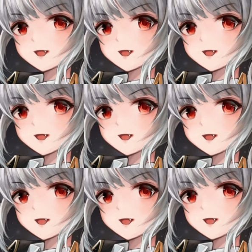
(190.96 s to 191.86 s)

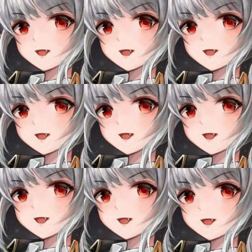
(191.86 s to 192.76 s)

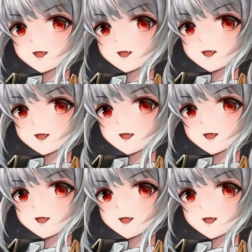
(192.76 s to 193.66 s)

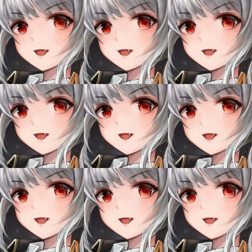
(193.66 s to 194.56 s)

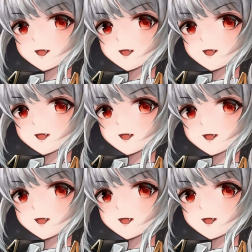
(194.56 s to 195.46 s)

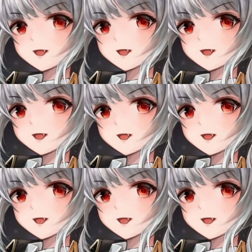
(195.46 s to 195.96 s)
Nobody speaks.